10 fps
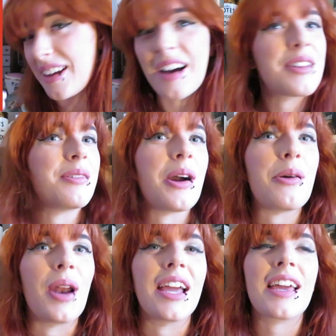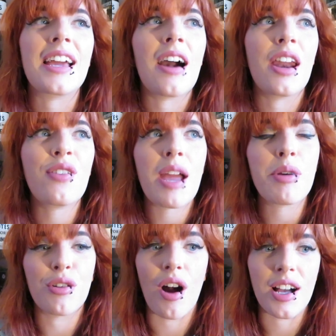I don't know, like it kind of
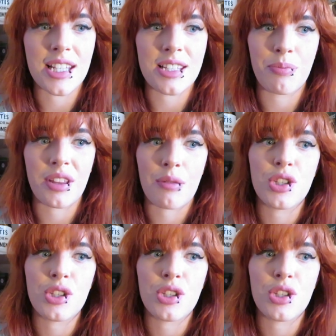came across as something